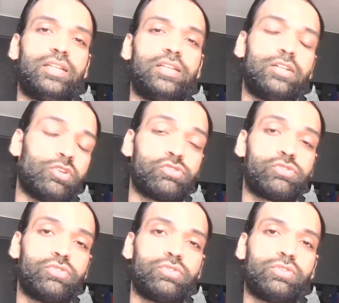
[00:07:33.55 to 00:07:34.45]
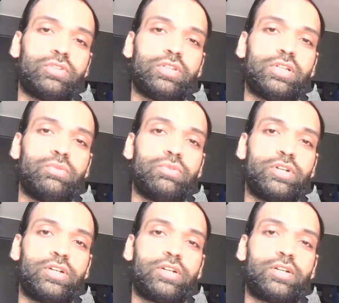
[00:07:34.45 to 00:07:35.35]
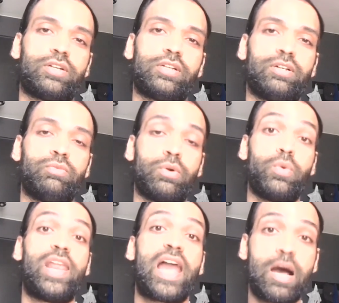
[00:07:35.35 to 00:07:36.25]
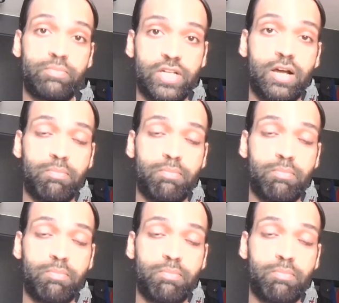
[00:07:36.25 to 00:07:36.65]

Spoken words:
and also were well armed